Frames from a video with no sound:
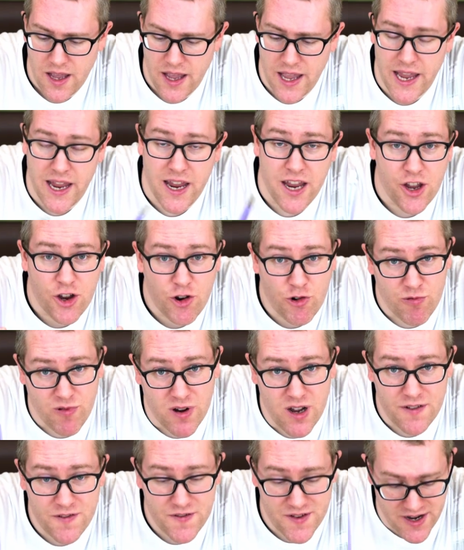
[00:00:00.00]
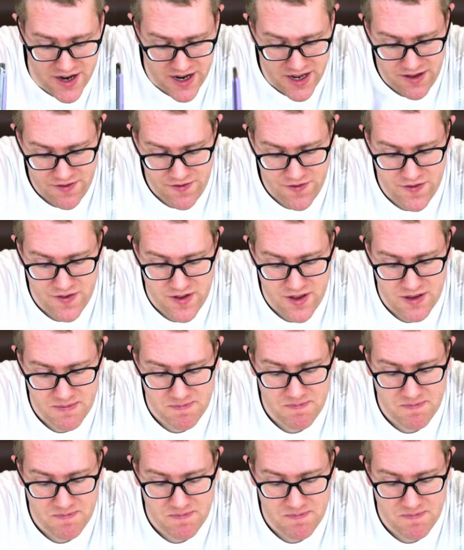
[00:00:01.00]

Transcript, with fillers: A craft knife.